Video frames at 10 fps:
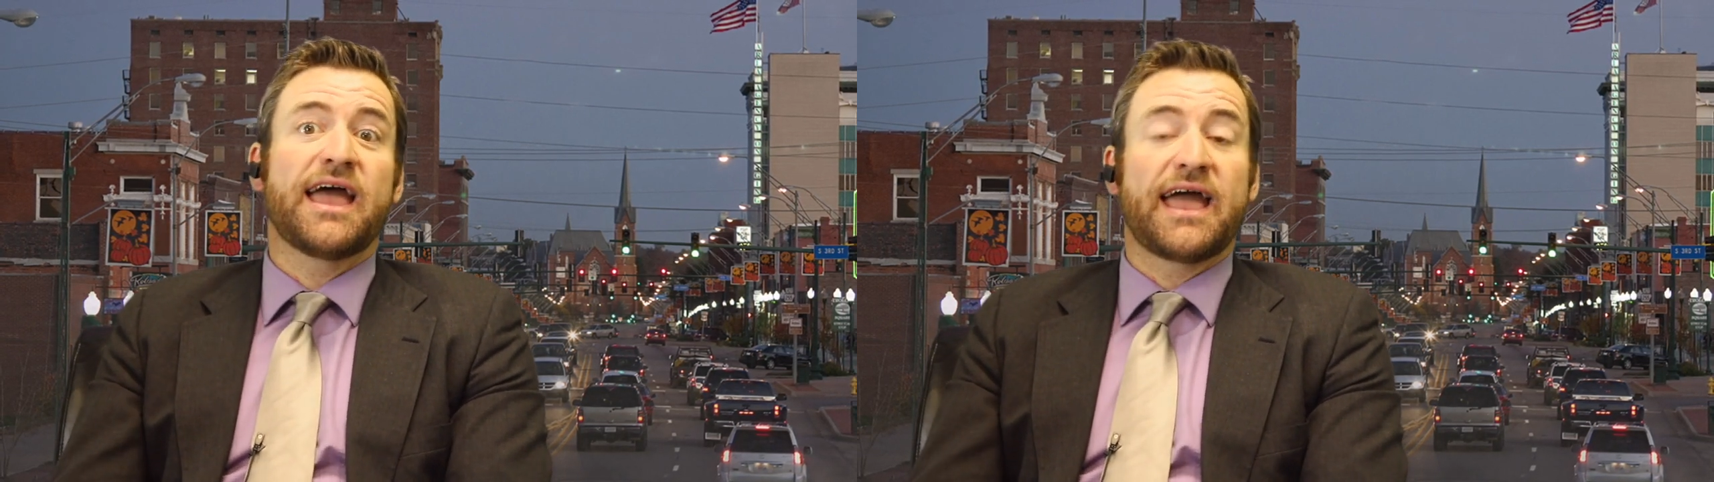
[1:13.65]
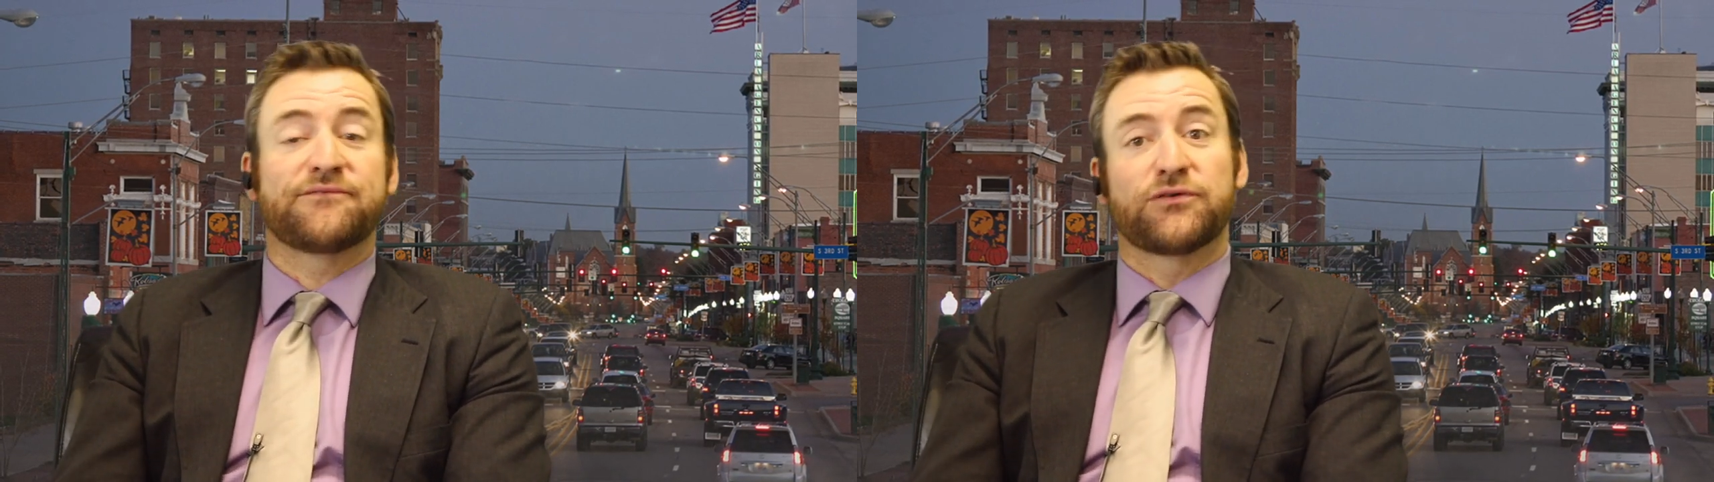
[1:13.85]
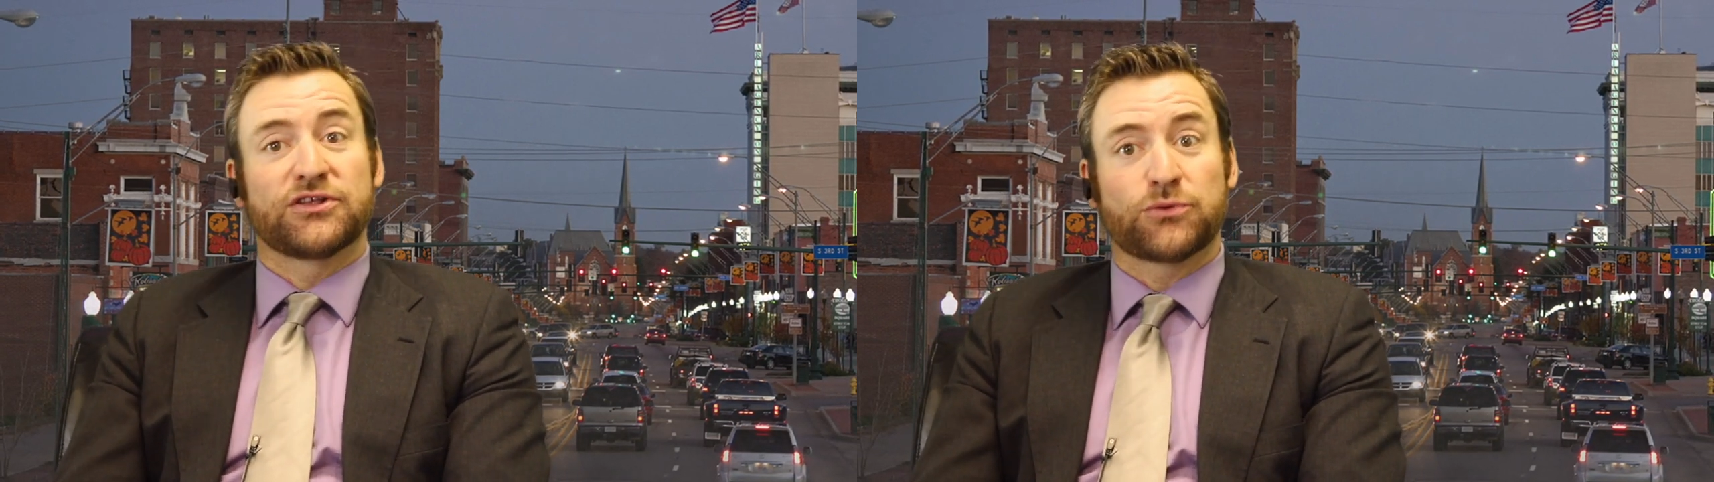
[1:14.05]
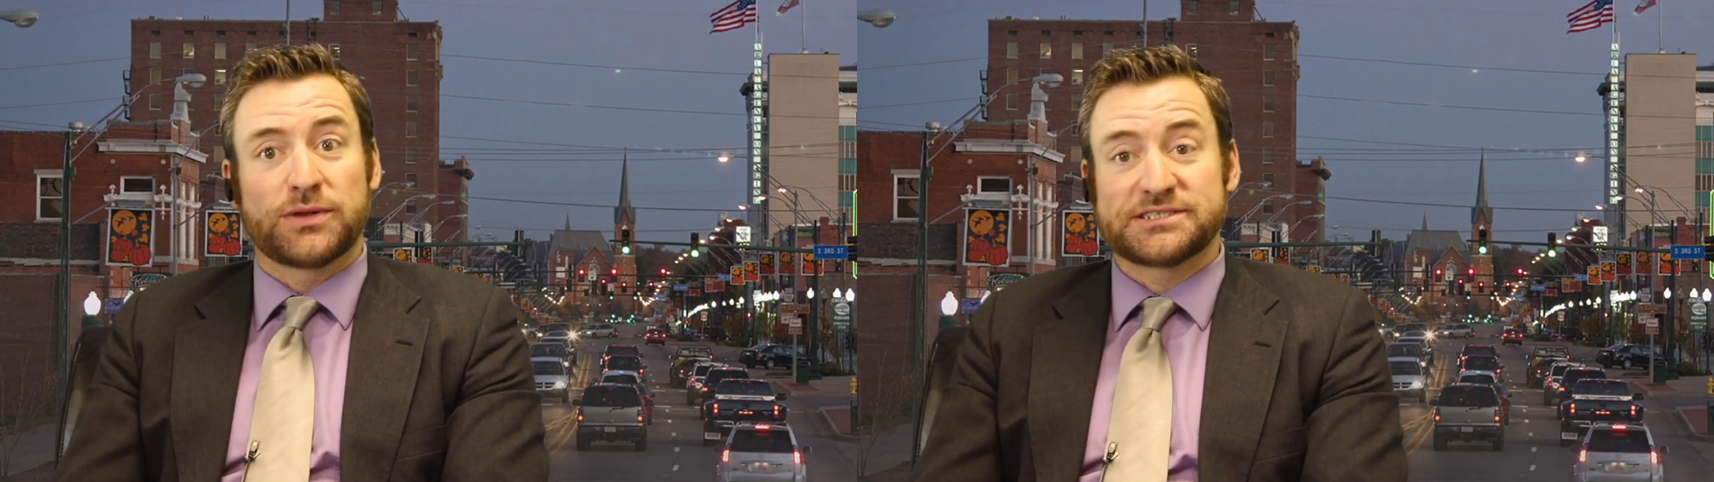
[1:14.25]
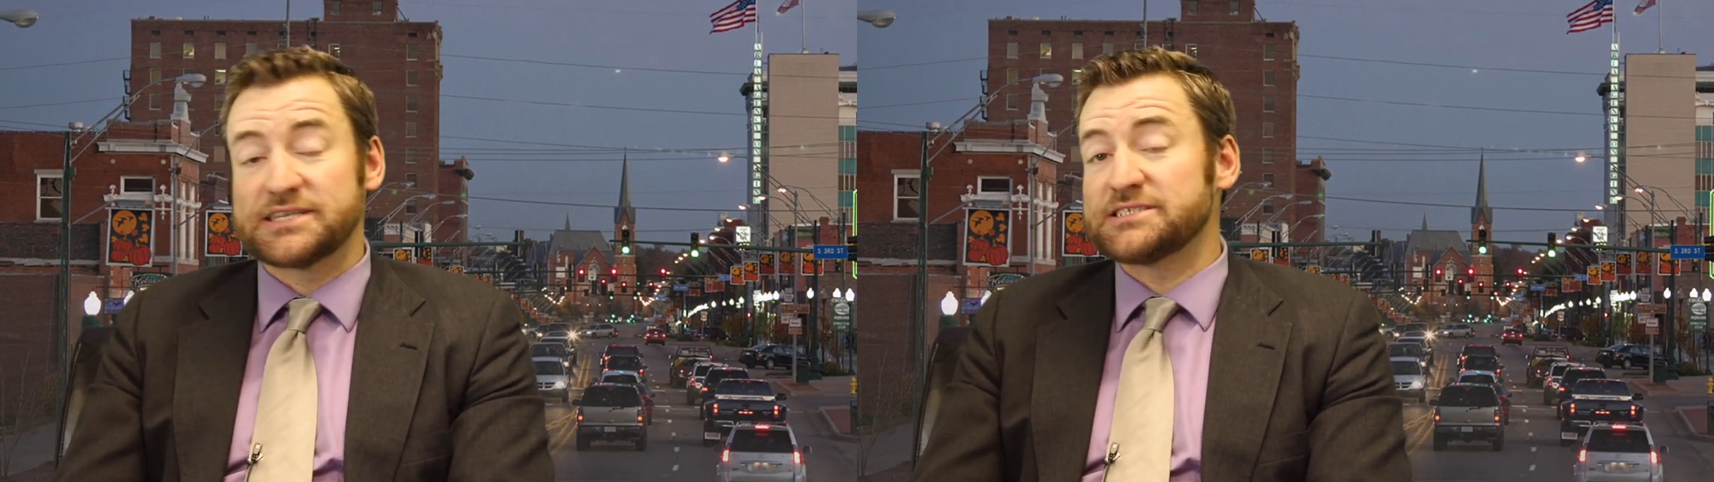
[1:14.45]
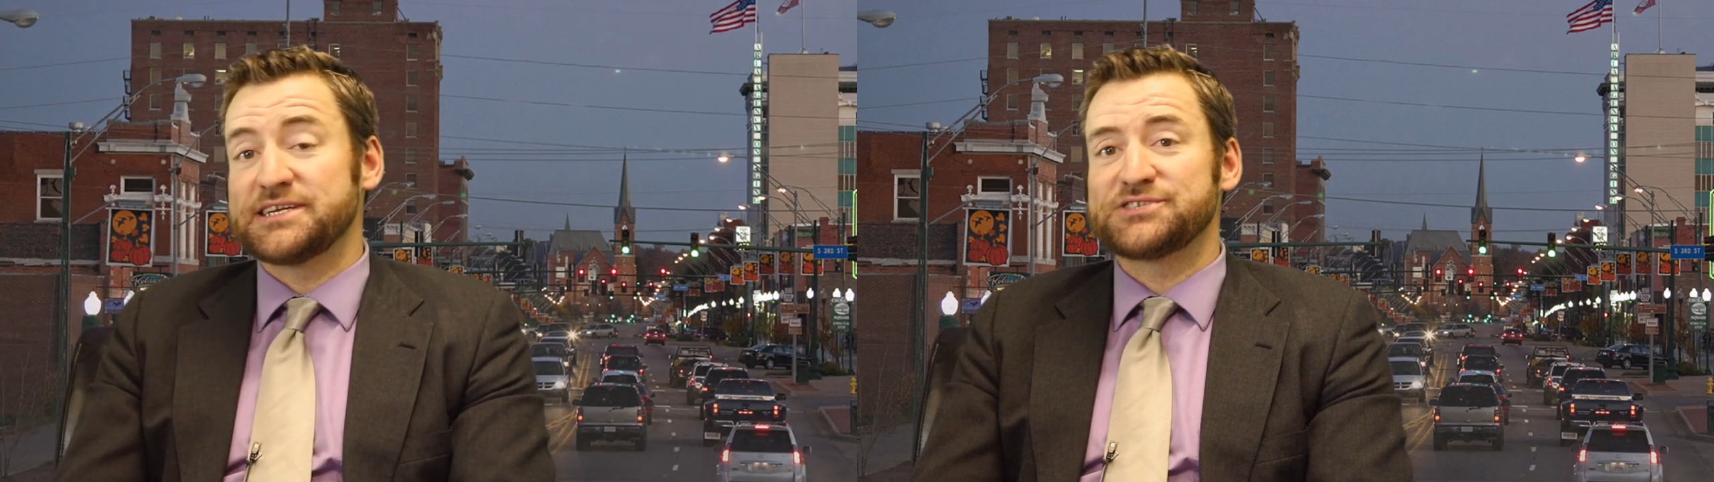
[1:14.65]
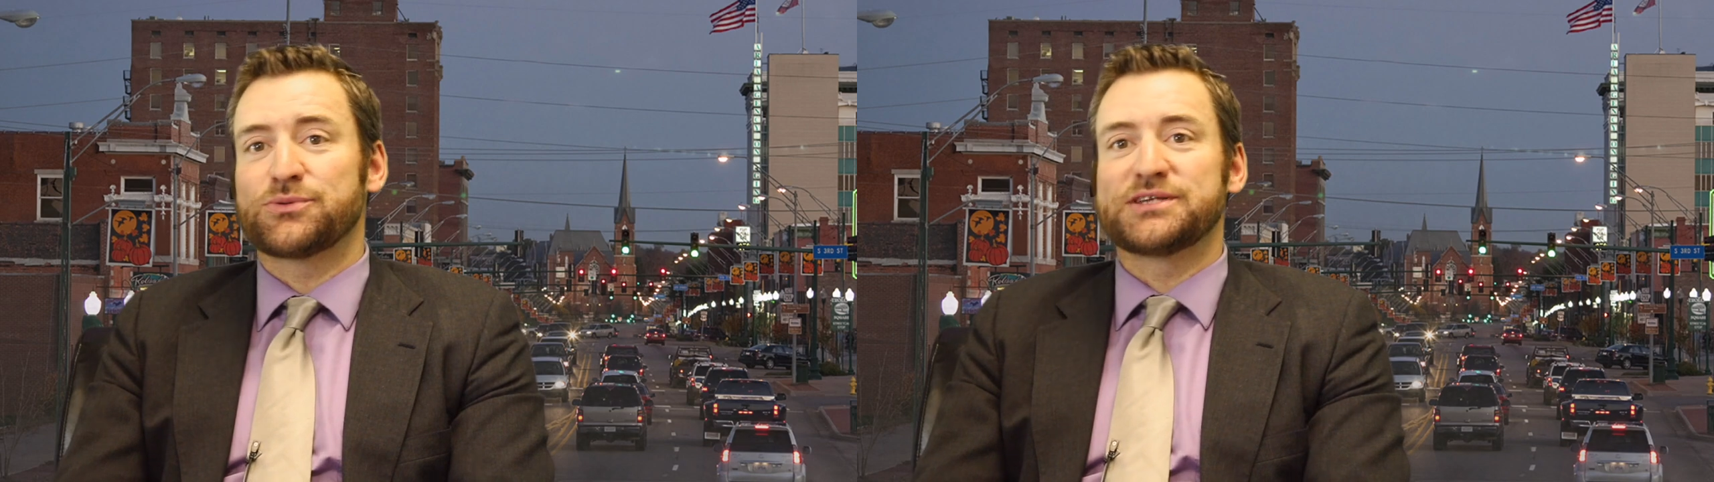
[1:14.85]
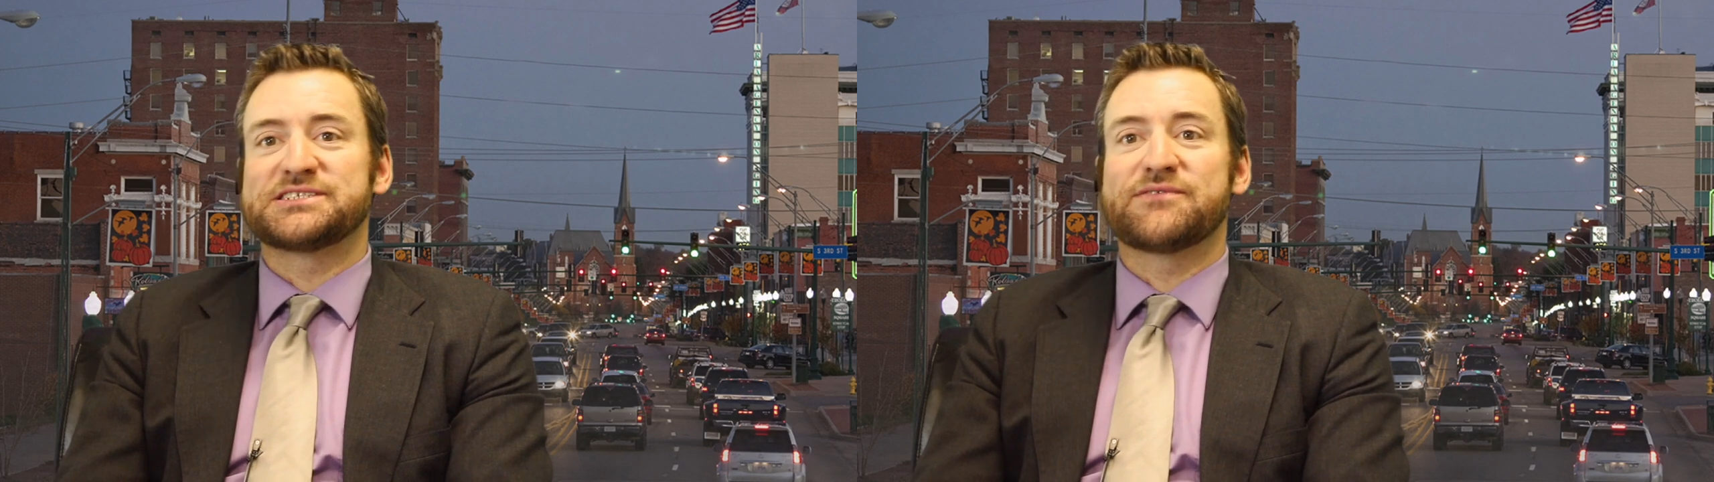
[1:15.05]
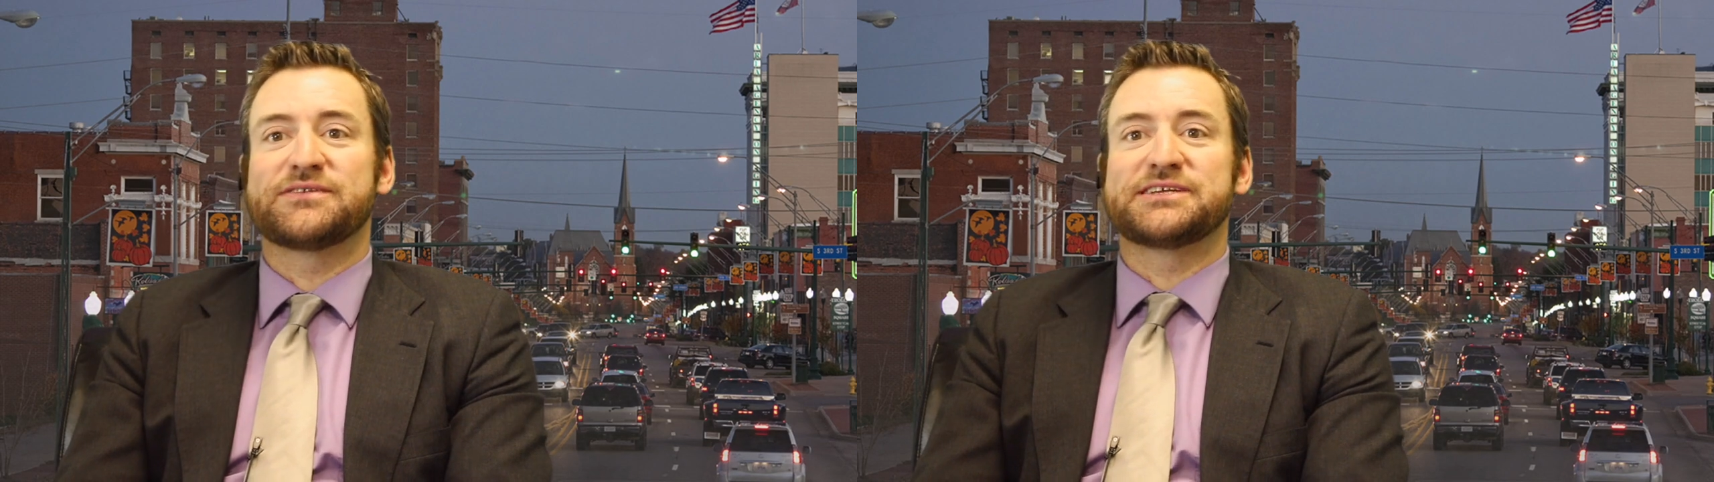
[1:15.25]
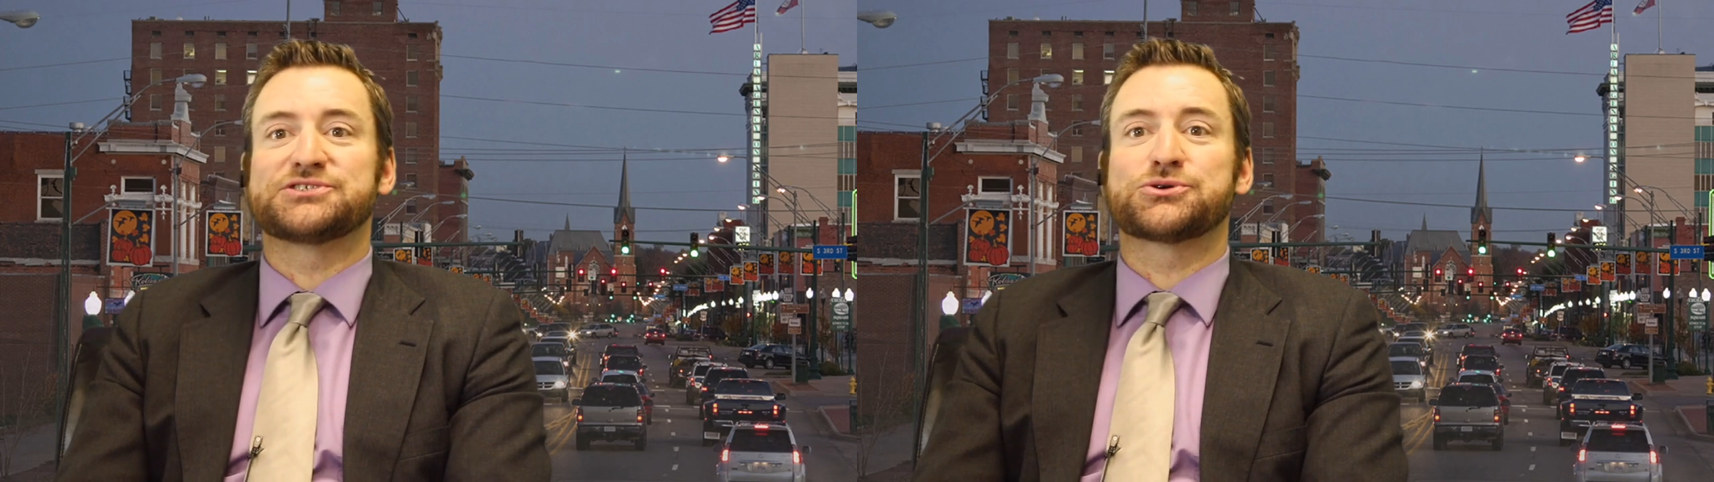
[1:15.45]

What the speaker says: and for the 2016-2017